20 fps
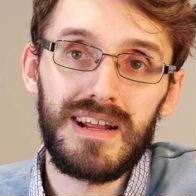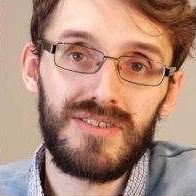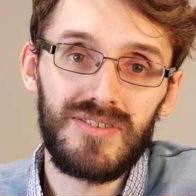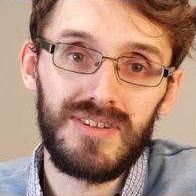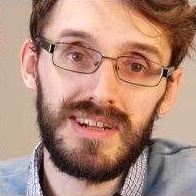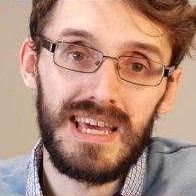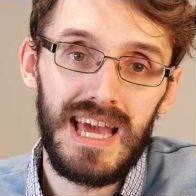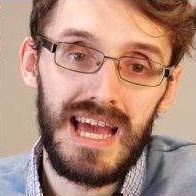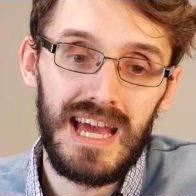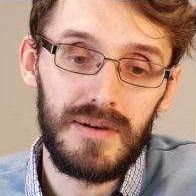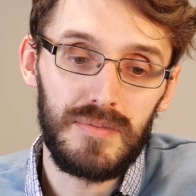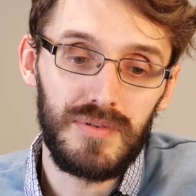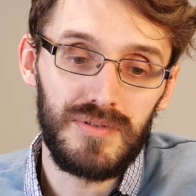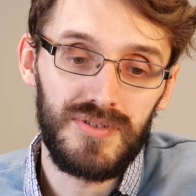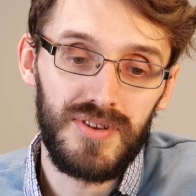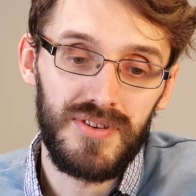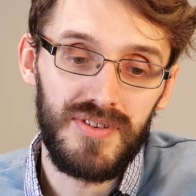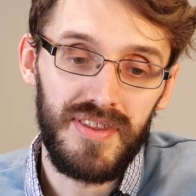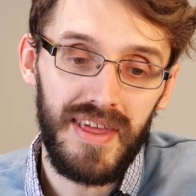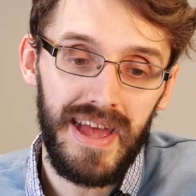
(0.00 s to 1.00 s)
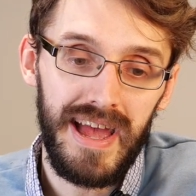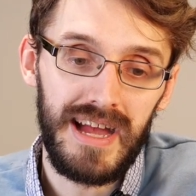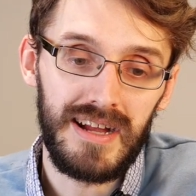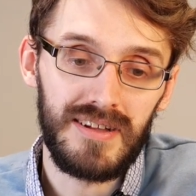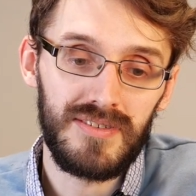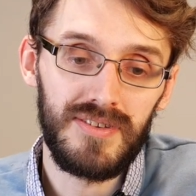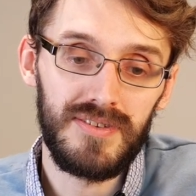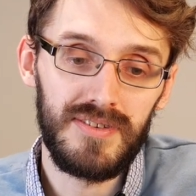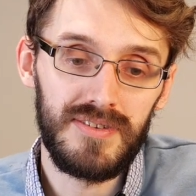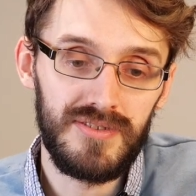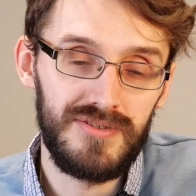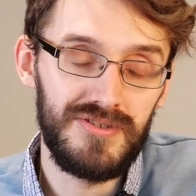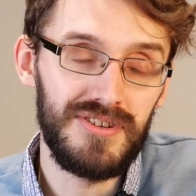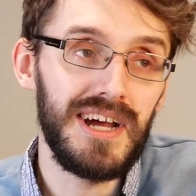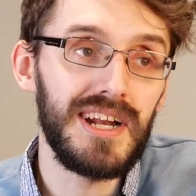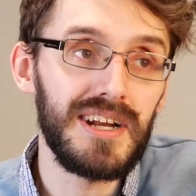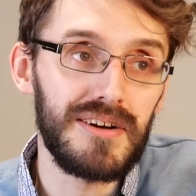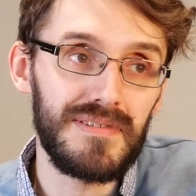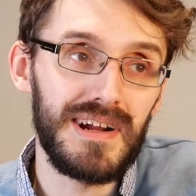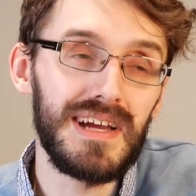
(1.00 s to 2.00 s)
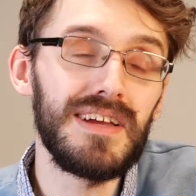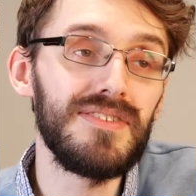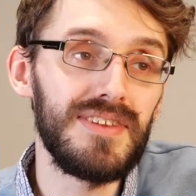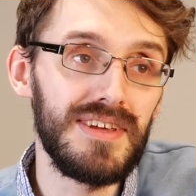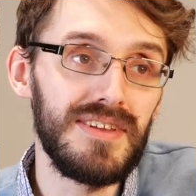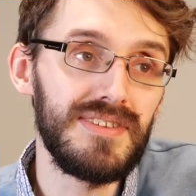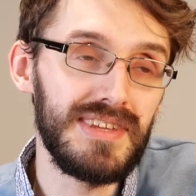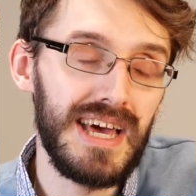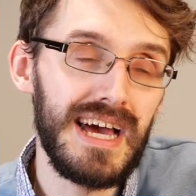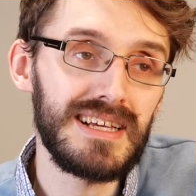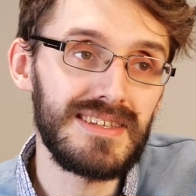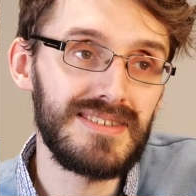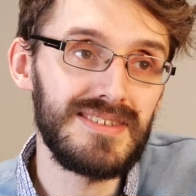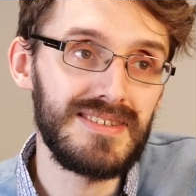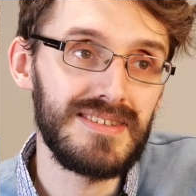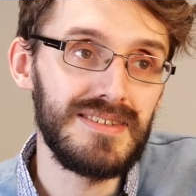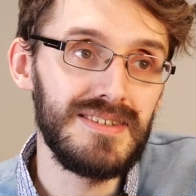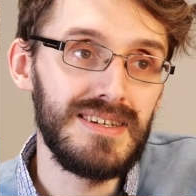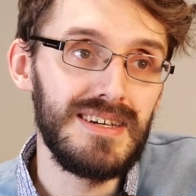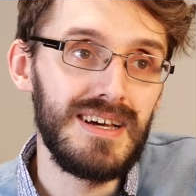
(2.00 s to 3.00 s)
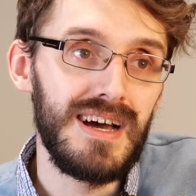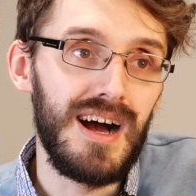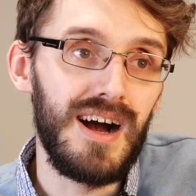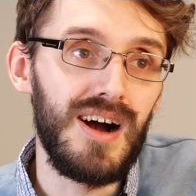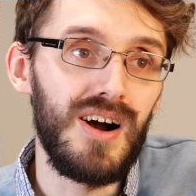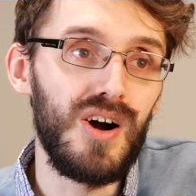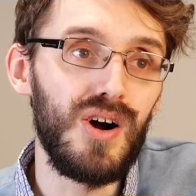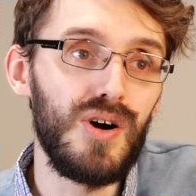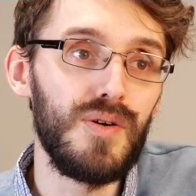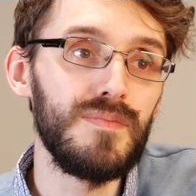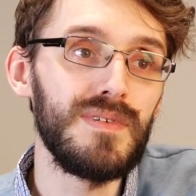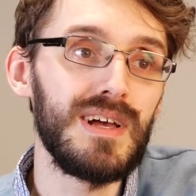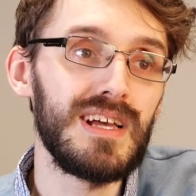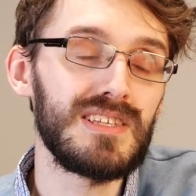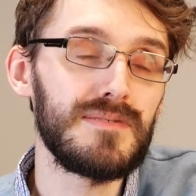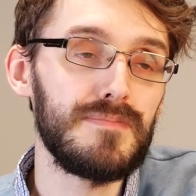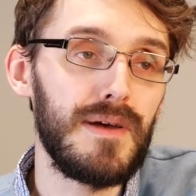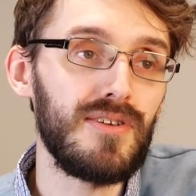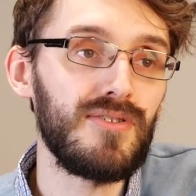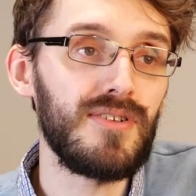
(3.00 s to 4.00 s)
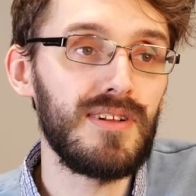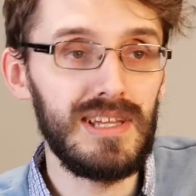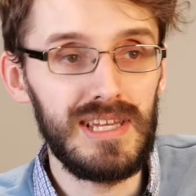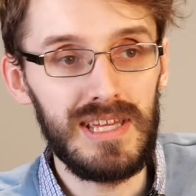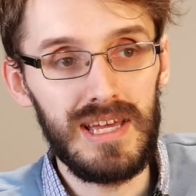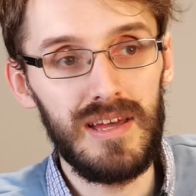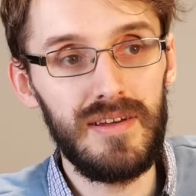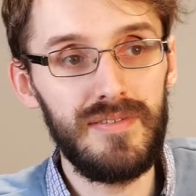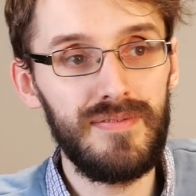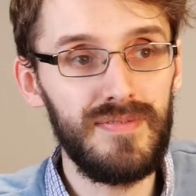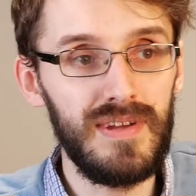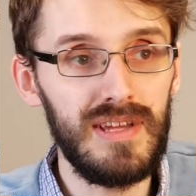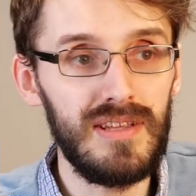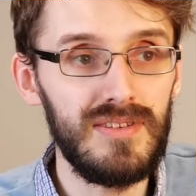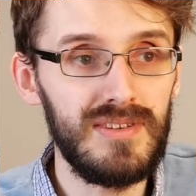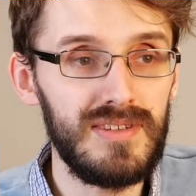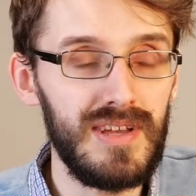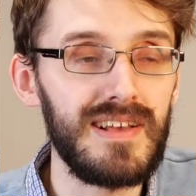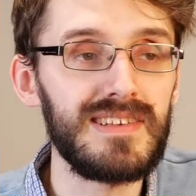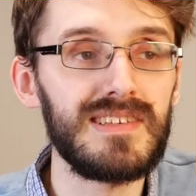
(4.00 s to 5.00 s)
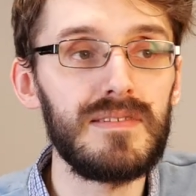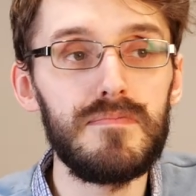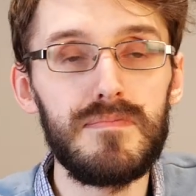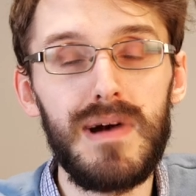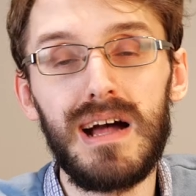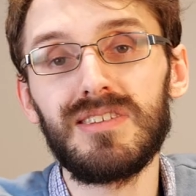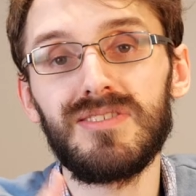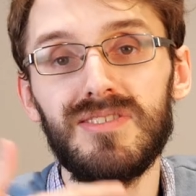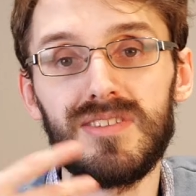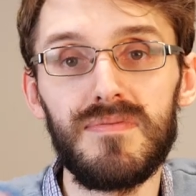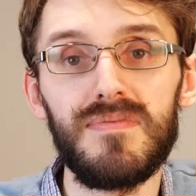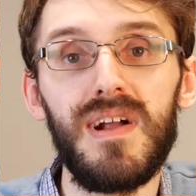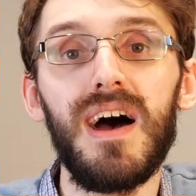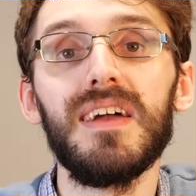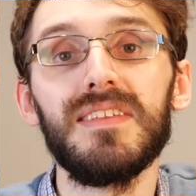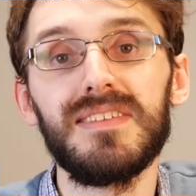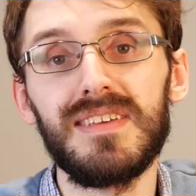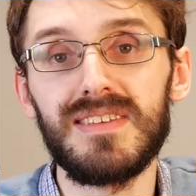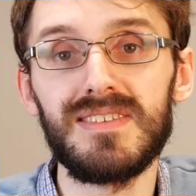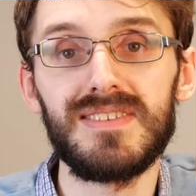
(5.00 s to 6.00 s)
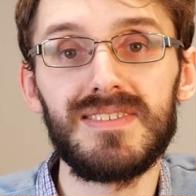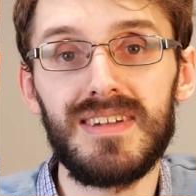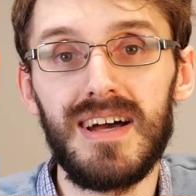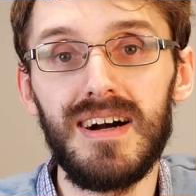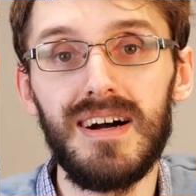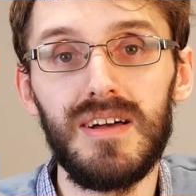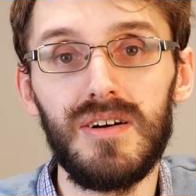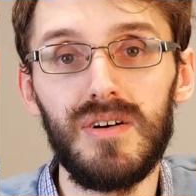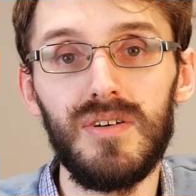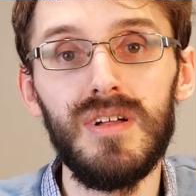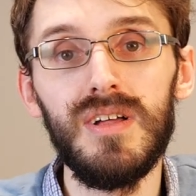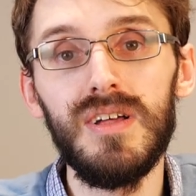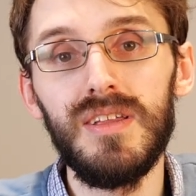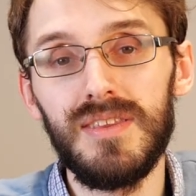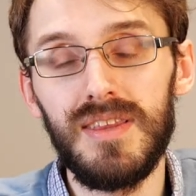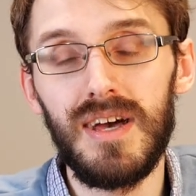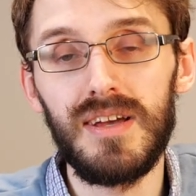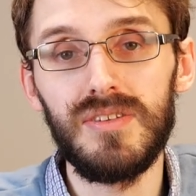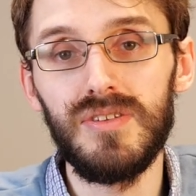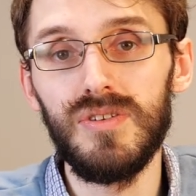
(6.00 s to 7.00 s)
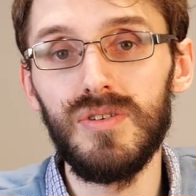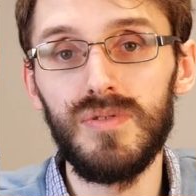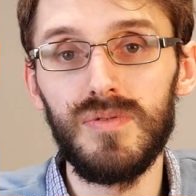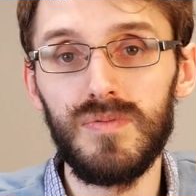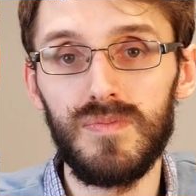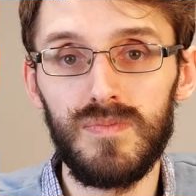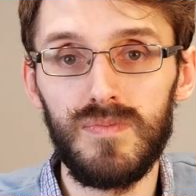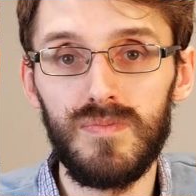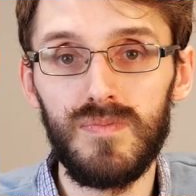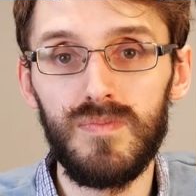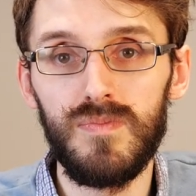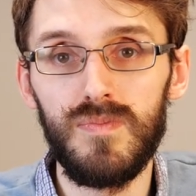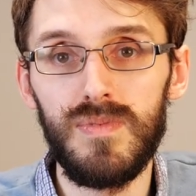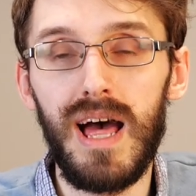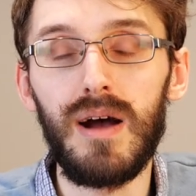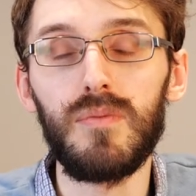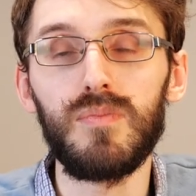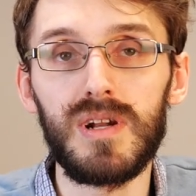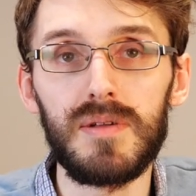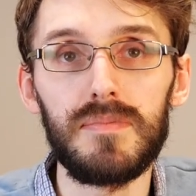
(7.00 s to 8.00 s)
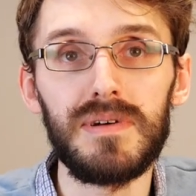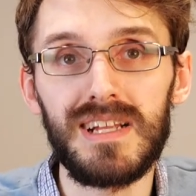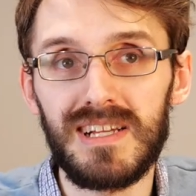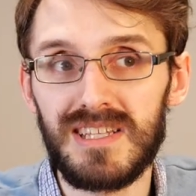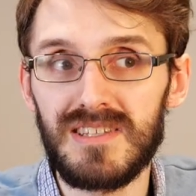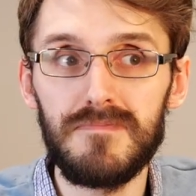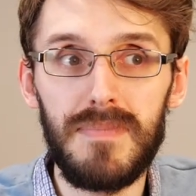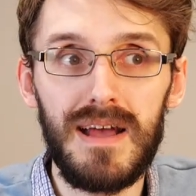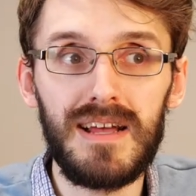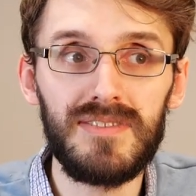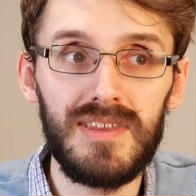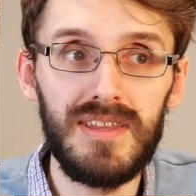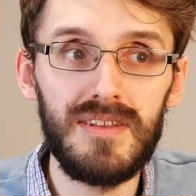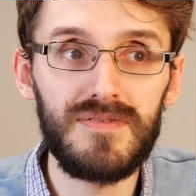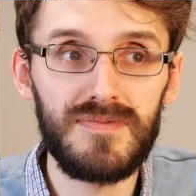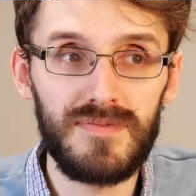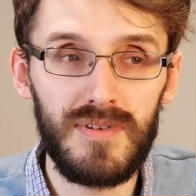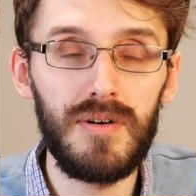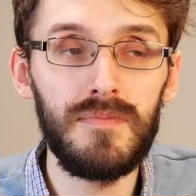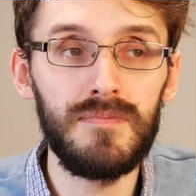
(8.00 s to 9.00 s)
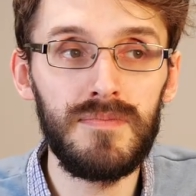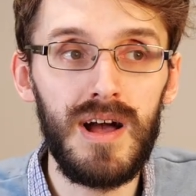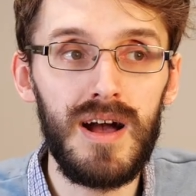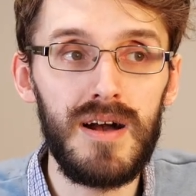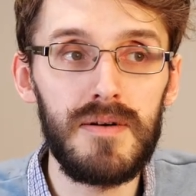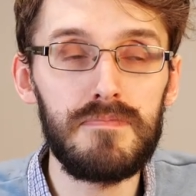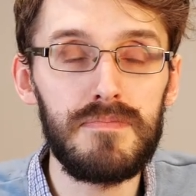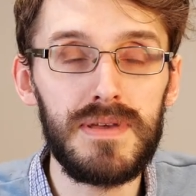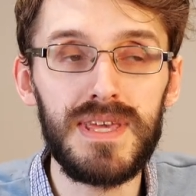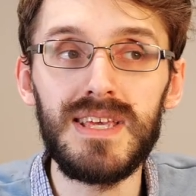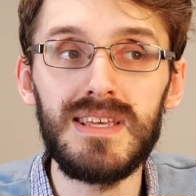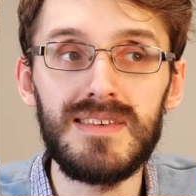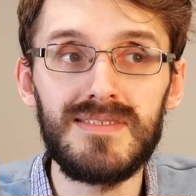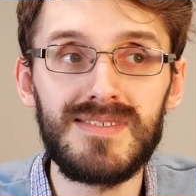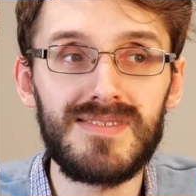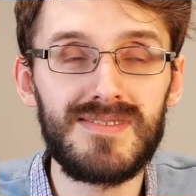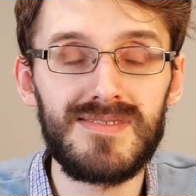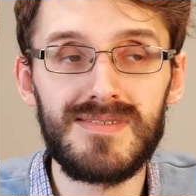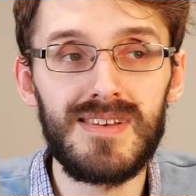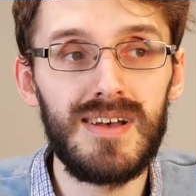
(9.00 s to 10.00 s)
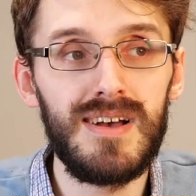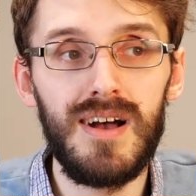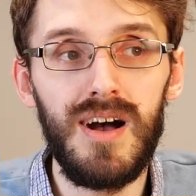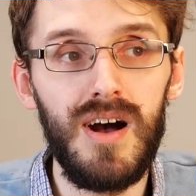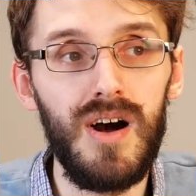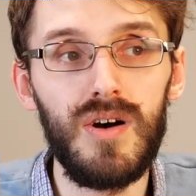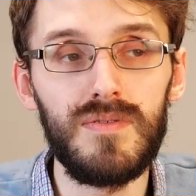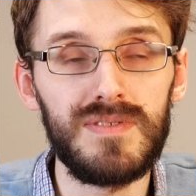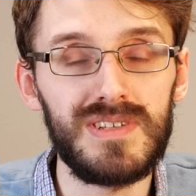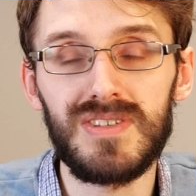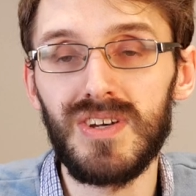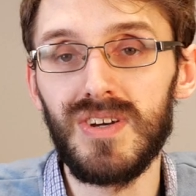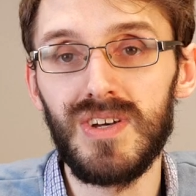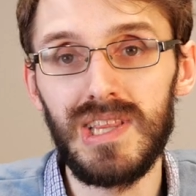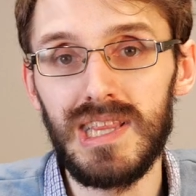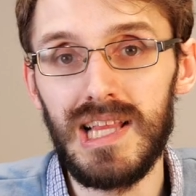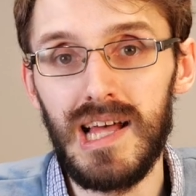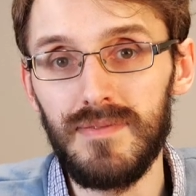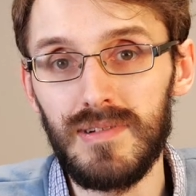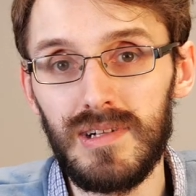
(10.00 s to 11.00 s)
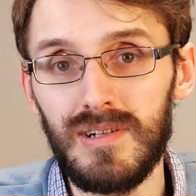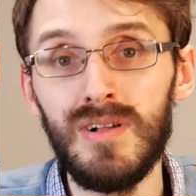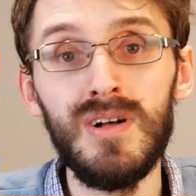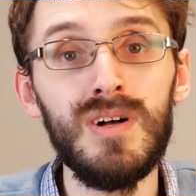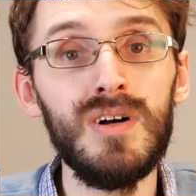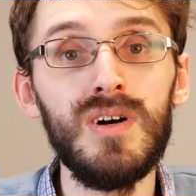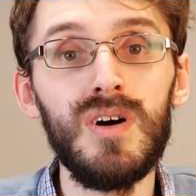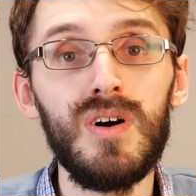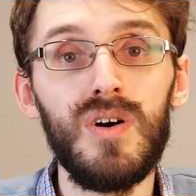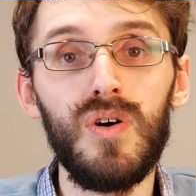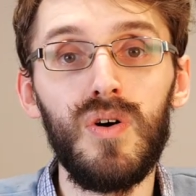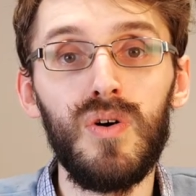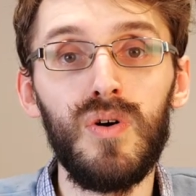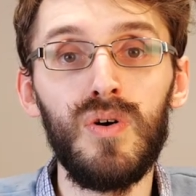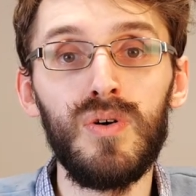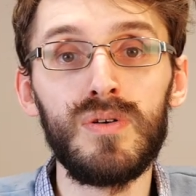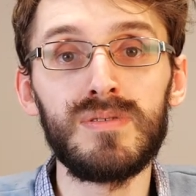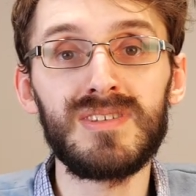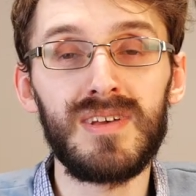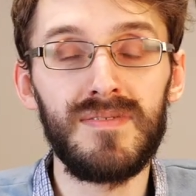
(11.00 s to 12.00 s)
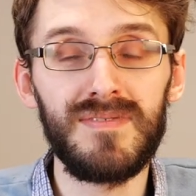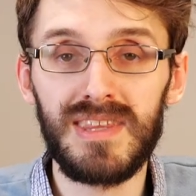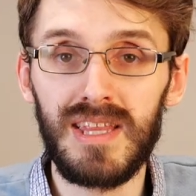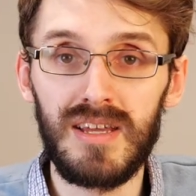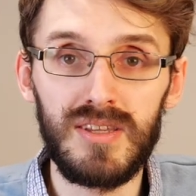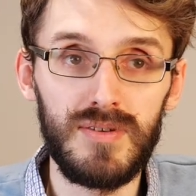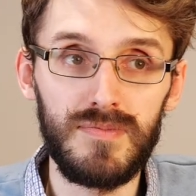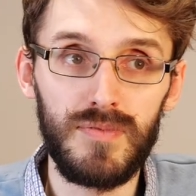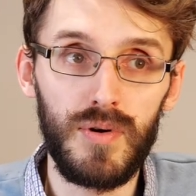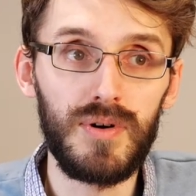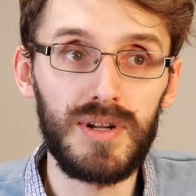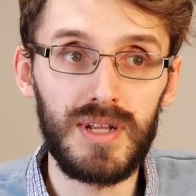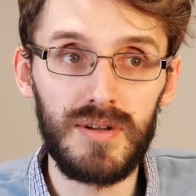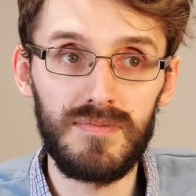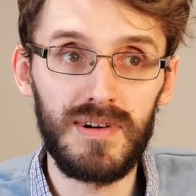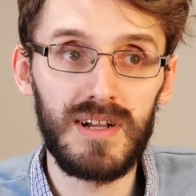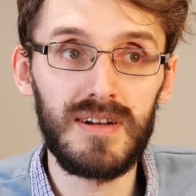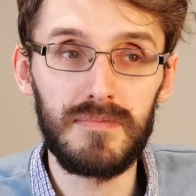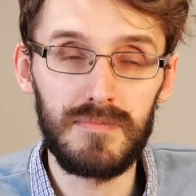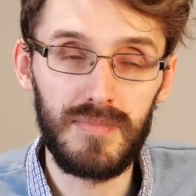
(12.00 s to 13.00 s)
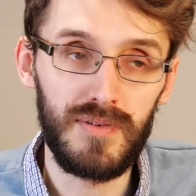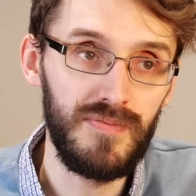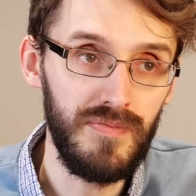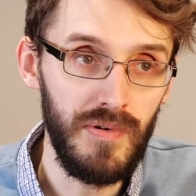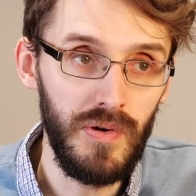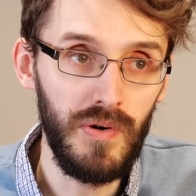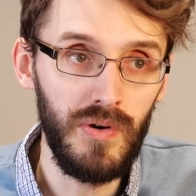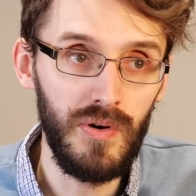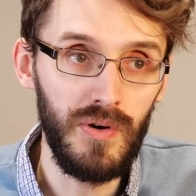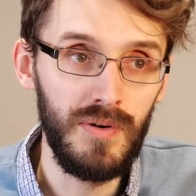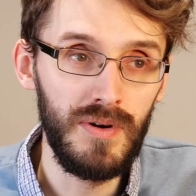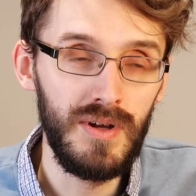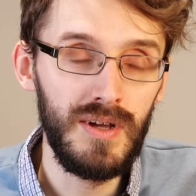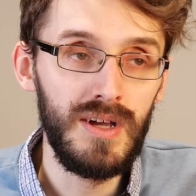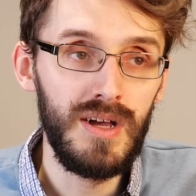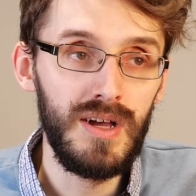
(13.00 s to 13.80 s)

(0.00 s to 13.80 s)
actually able to detect generated text, especially if it doesn't match the writing style that would have been expected from a piece of a certain level or something that you've already written before.